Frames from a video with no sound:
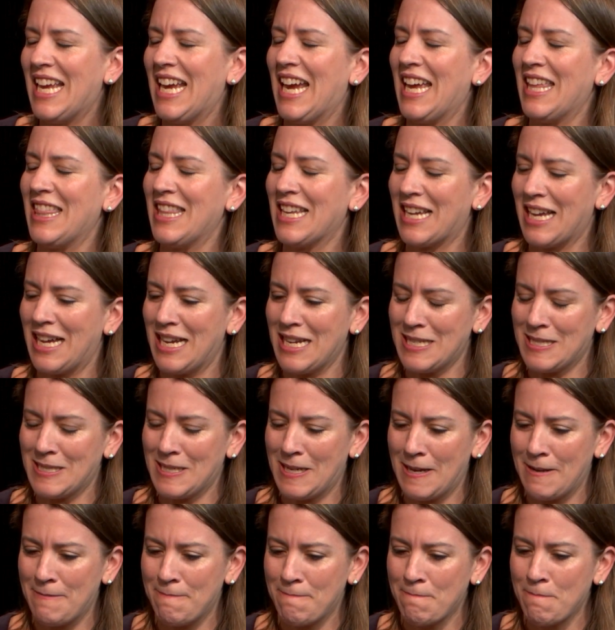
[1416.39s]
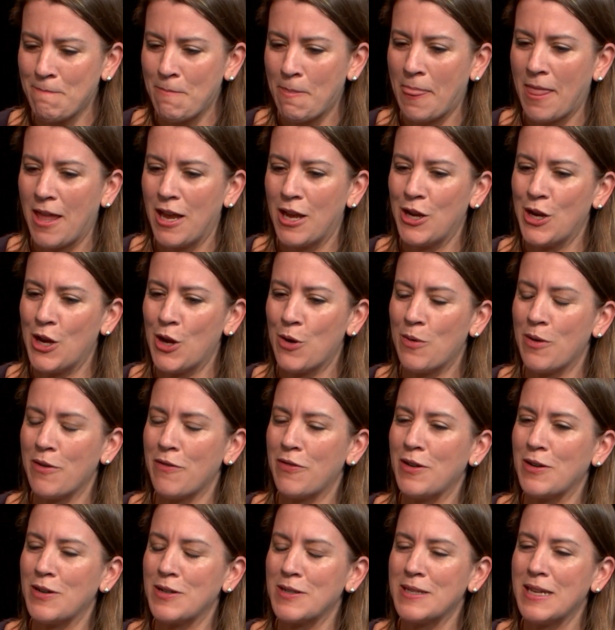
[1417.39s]
And the guy said, well, if
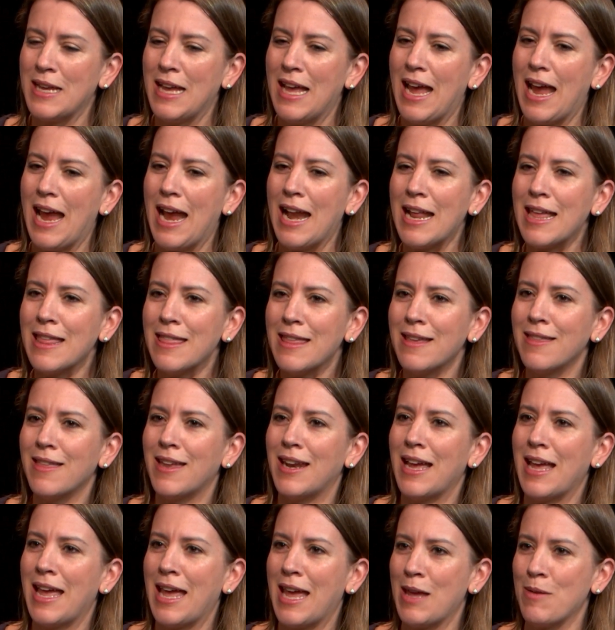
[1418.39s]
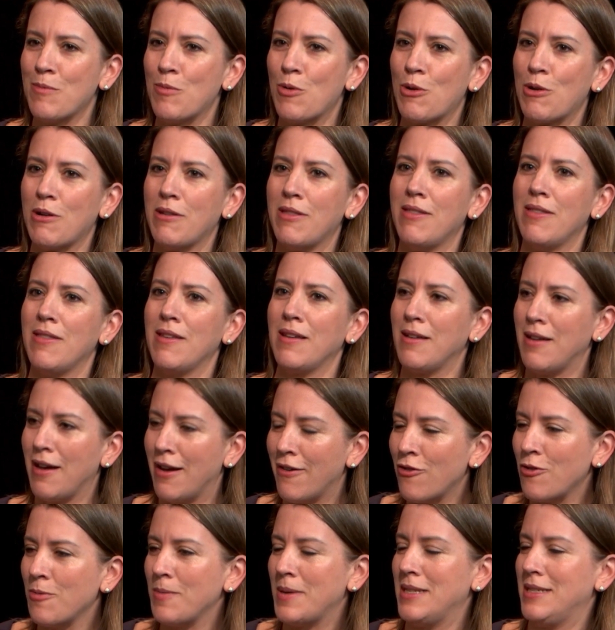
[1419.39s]
there's anything that I hate more than the
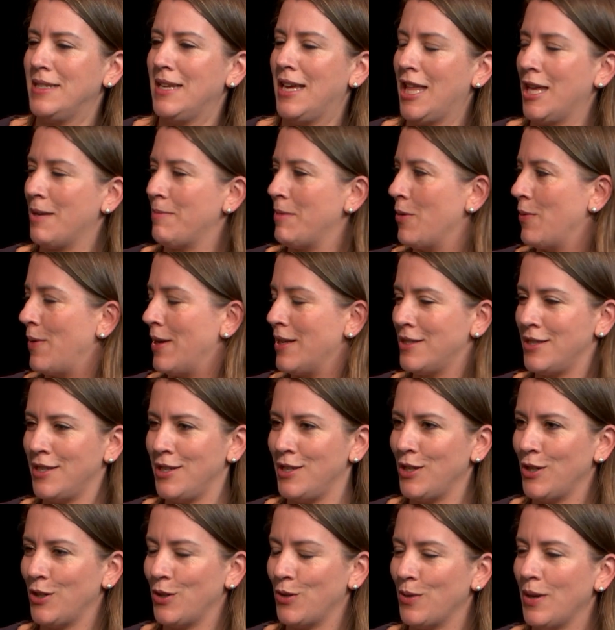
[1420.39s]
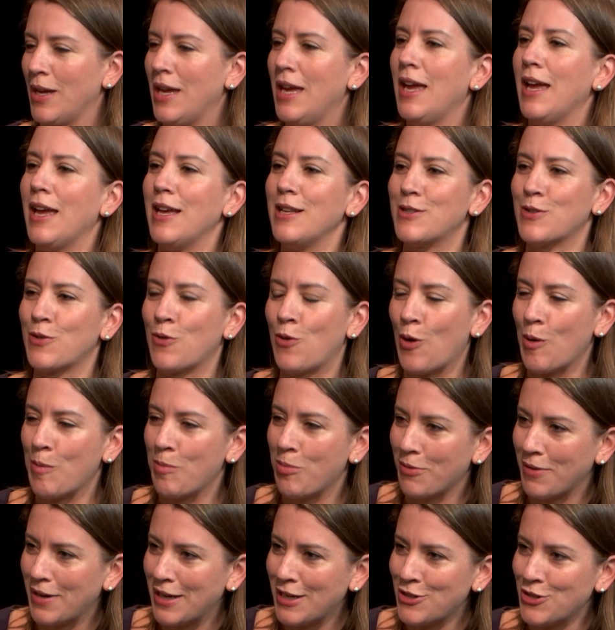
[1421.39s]
government telling me what to do, it's
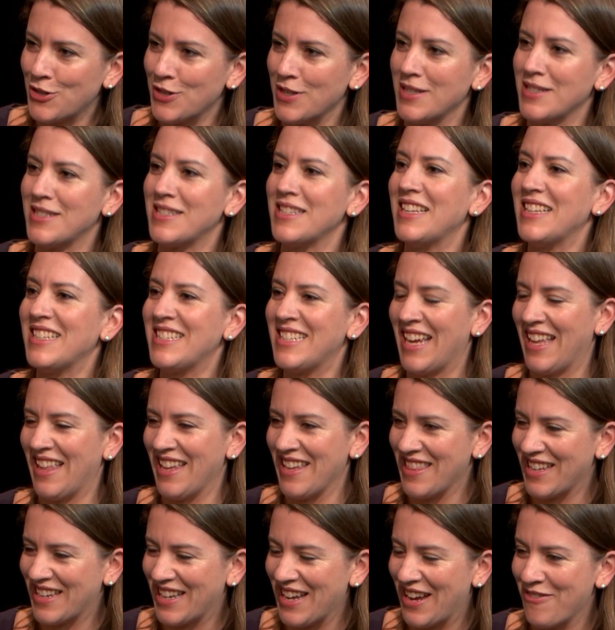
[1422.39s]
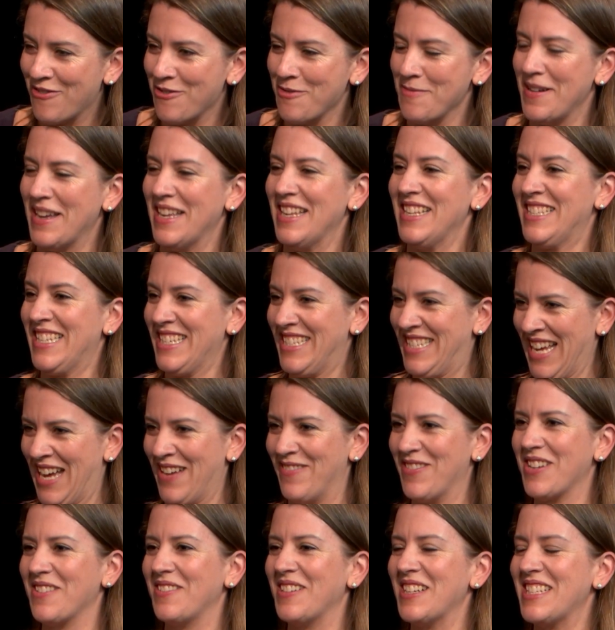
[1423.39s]
corporations telling the government to tell
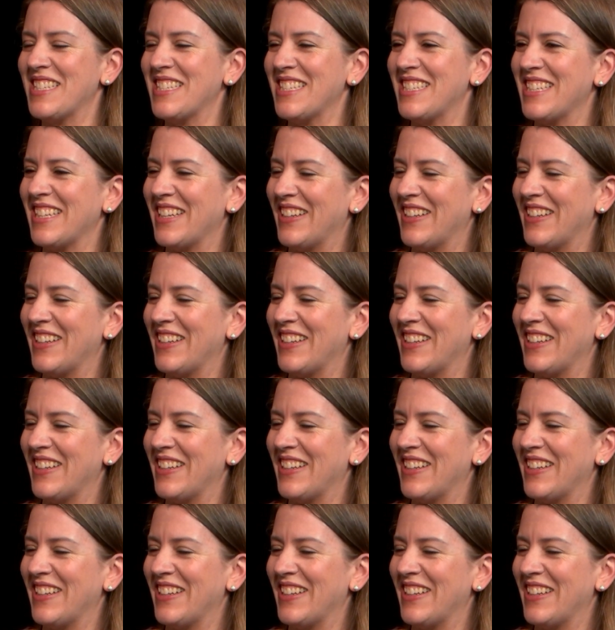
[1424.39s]
me what to do.